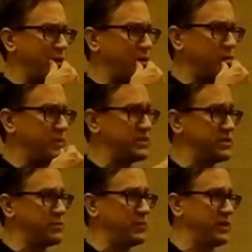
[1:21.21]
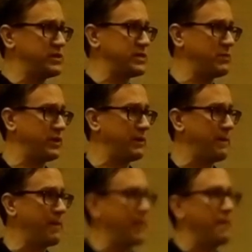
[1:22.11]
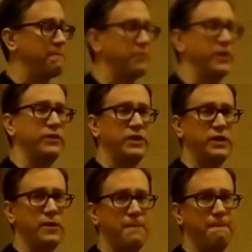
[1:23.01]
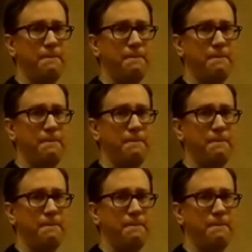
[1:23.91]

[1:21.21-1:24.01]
about the Mississippi Assembly, but the, um,